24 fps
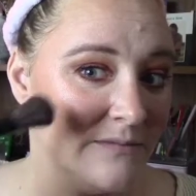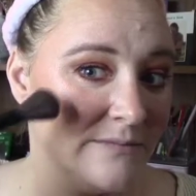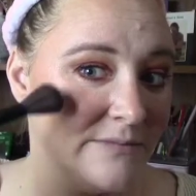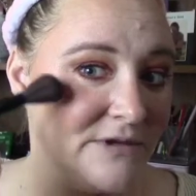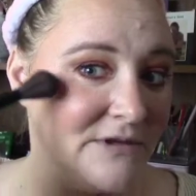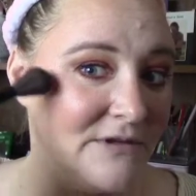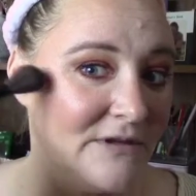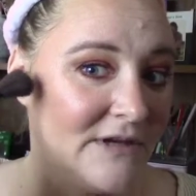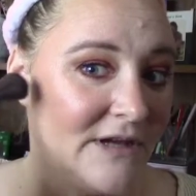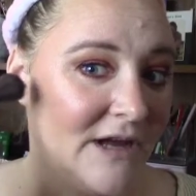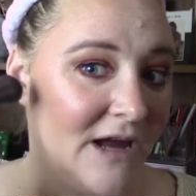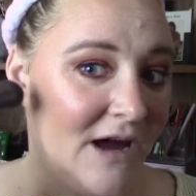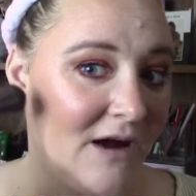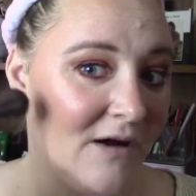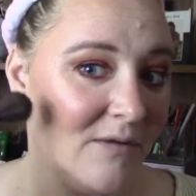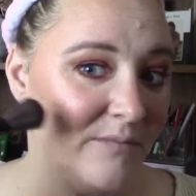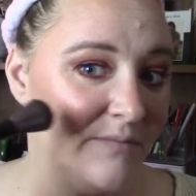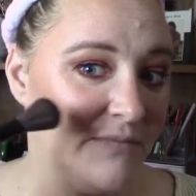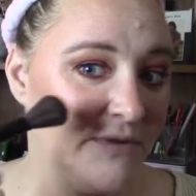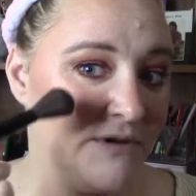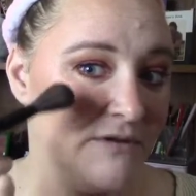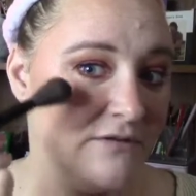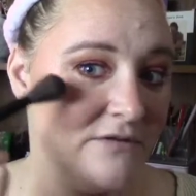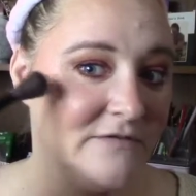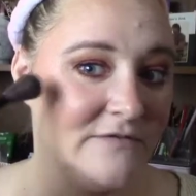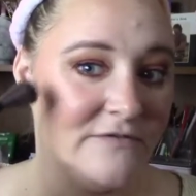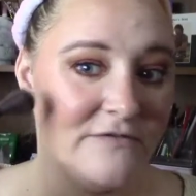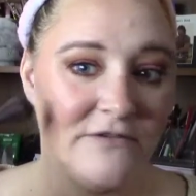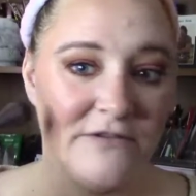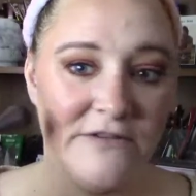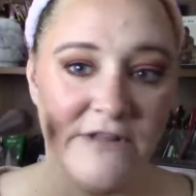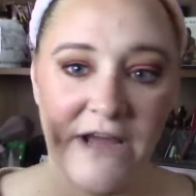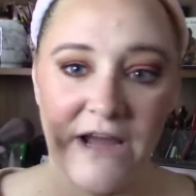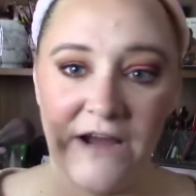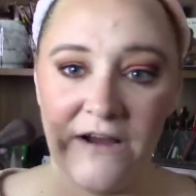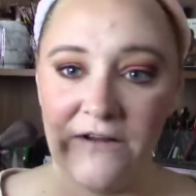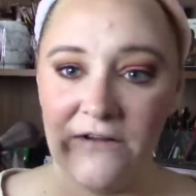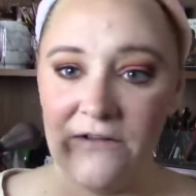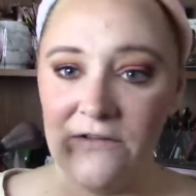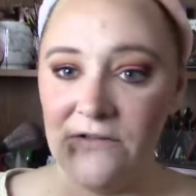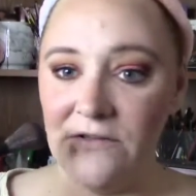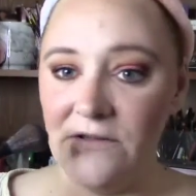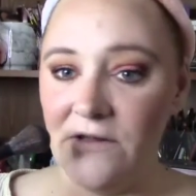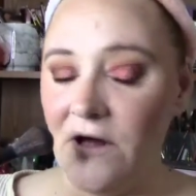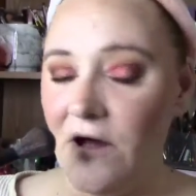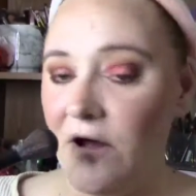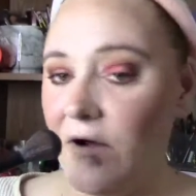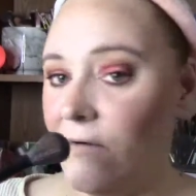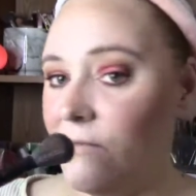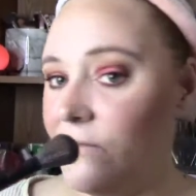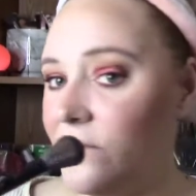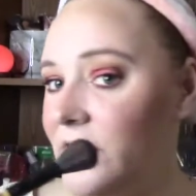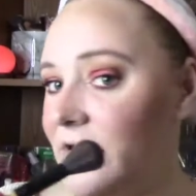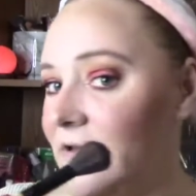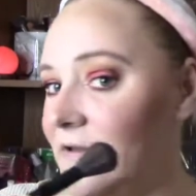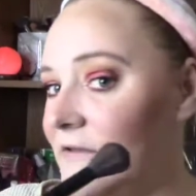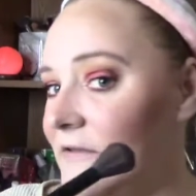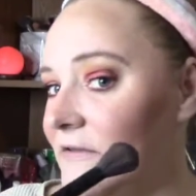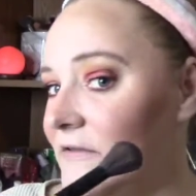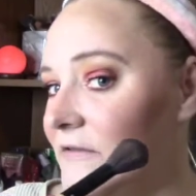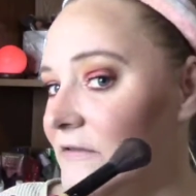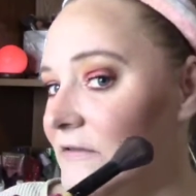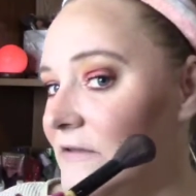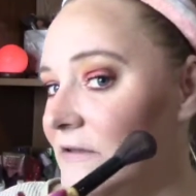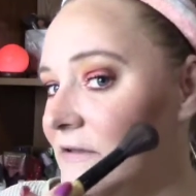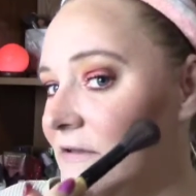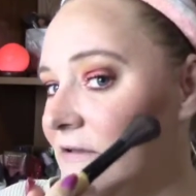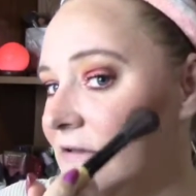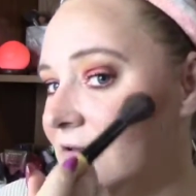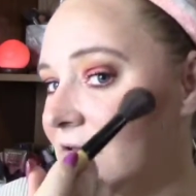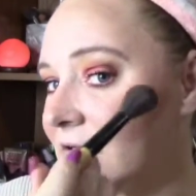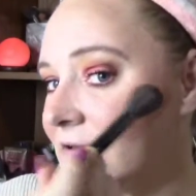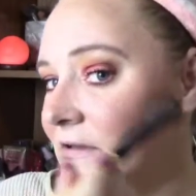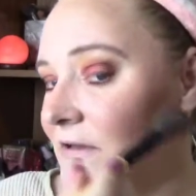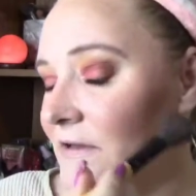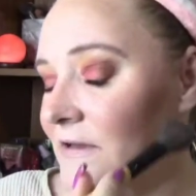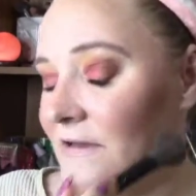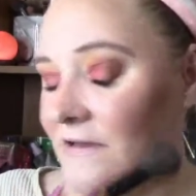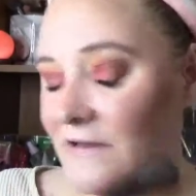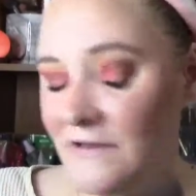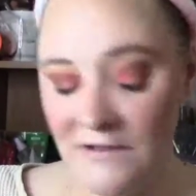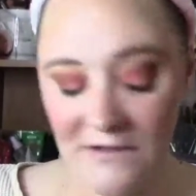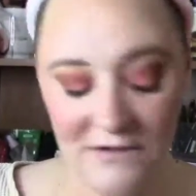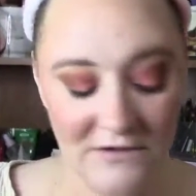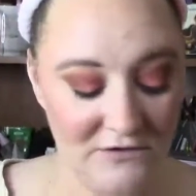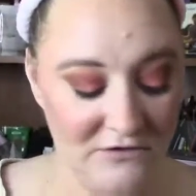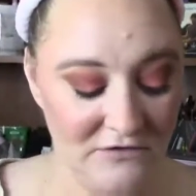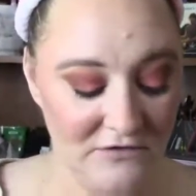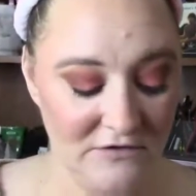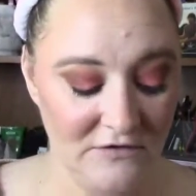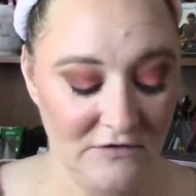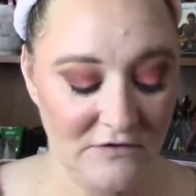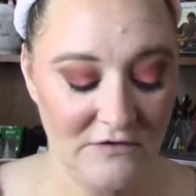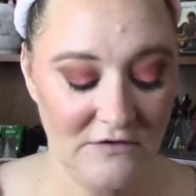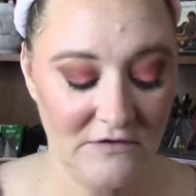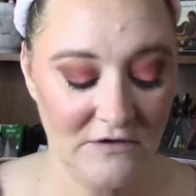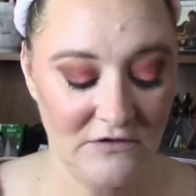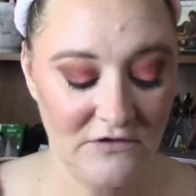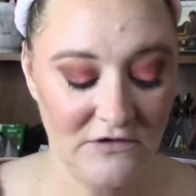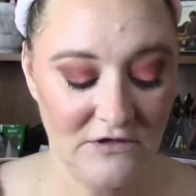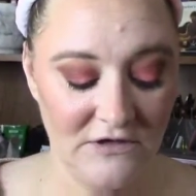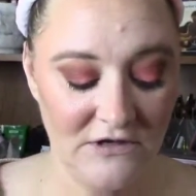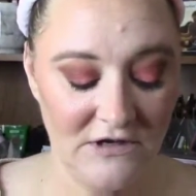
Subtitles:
But look at how beautiful that glow is. It's just such a